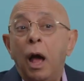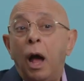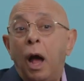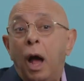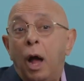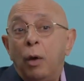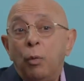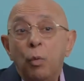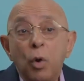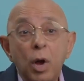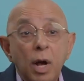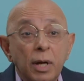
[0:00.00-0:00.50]

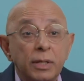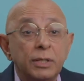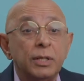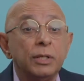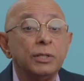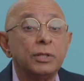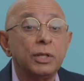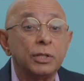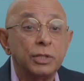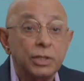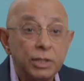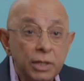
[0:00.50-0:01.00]
I worked
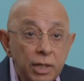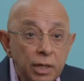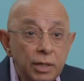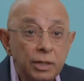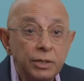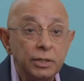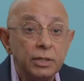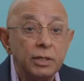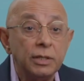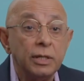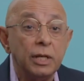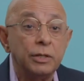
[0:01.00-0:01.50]
as a
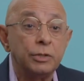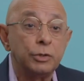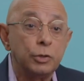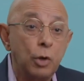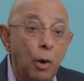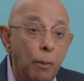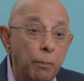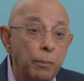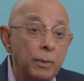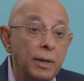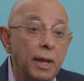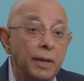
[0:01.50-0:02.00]
surgeon at
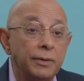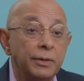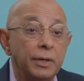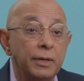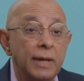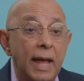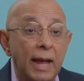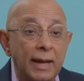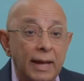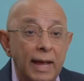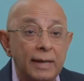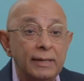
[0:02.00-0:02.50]
top London
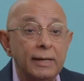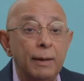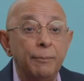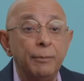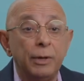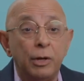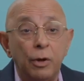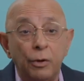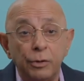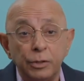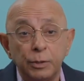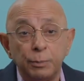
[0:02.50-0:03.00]

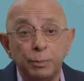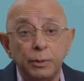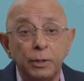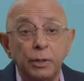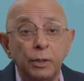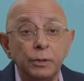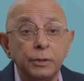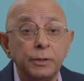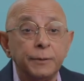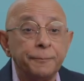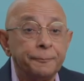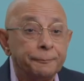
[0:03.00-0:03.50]
academic
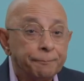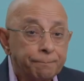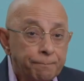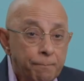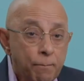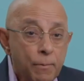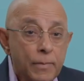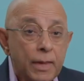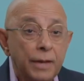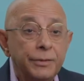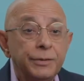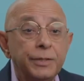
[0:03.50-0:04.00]
hospitals
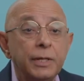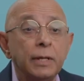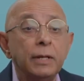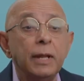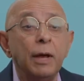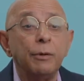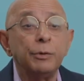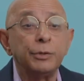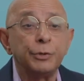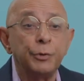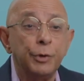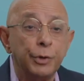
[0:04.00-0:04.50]
until I
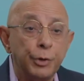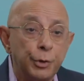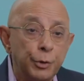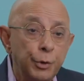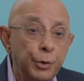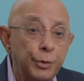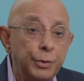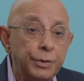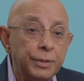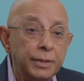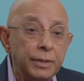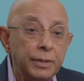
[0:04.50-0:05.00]
was
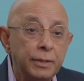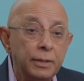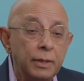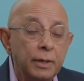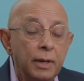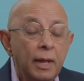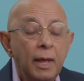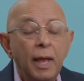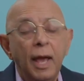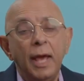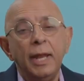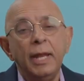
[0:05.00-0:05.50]
recruited
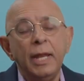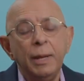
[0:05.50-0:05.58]
and